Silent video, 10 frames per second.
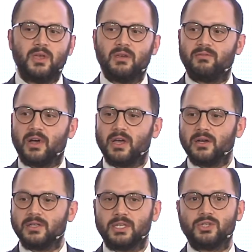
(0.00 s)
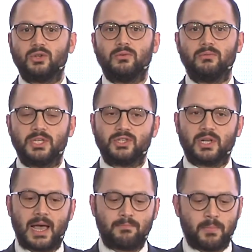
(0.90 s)
via a
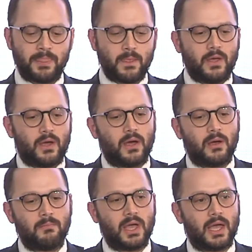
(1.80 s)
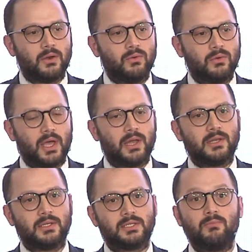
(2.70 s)
digital app.
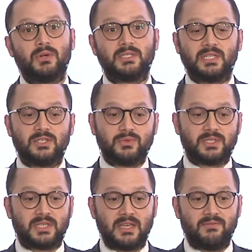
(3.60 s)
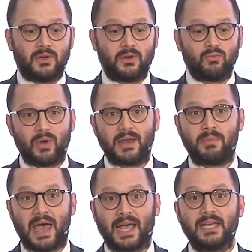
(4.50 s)
And some residents received
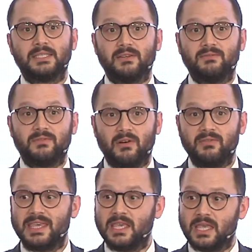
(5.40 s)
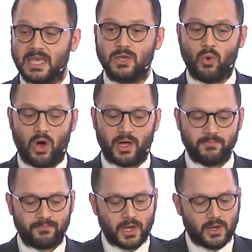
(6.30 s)
red packets of
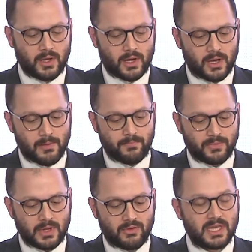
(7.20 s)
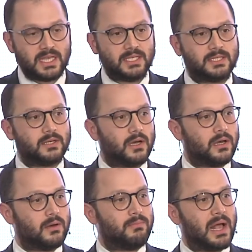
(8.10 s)
e-yuan. Now, these
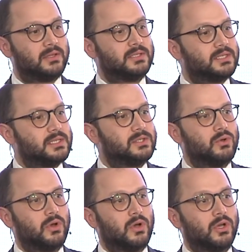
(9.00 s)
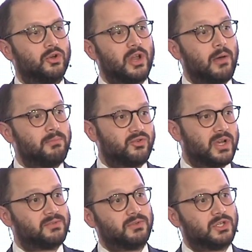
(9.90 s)
balances could not be
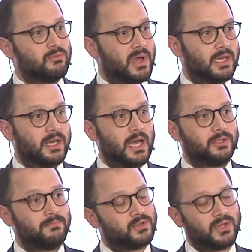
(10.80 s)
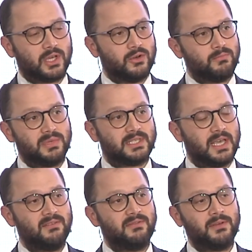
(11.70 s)
transferred to your bank account, so they couldn't be
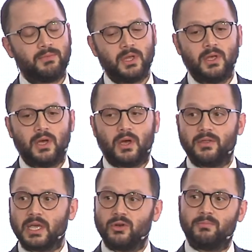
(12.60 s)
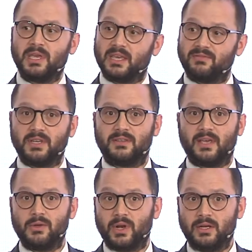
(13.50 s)
saved. They couldn't be gifted
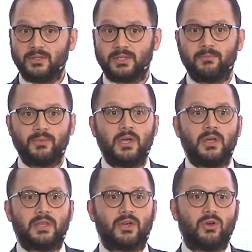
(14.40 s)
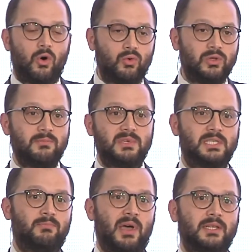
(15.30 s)
to anyone else. they could only be
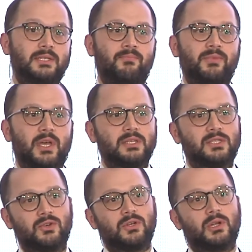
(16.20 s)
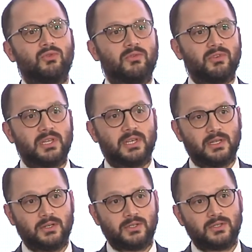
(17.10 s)
spent at a certain number of
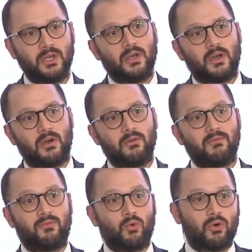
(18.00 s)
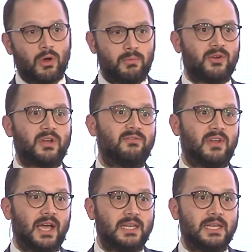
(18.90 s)
retailers for a period of
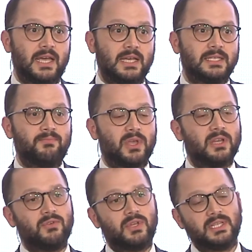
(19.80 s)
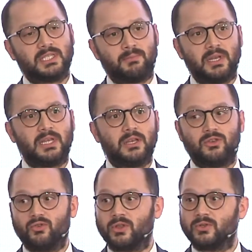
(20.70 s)
90 days. And if you didn't spend
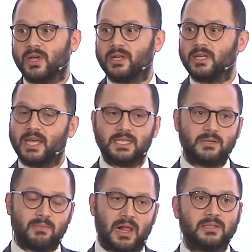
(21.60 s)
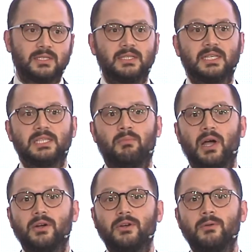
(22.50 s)
it during those 90 days, the balances
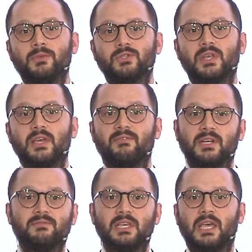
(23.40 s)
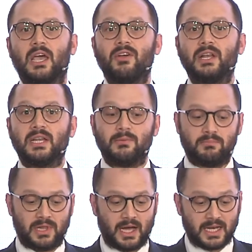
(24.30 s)
expired. So they effectively carried an
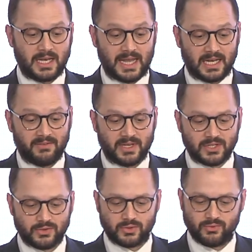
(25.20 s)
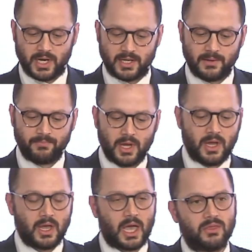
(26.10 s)
implied negative interest rate.
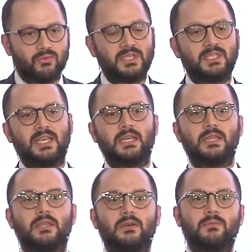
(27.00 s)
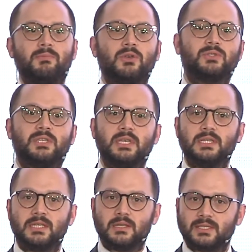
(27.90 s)
And the reason the
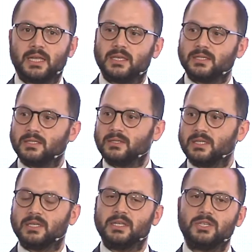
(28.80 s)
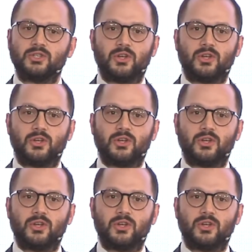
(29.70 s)
PBOC set this condition on the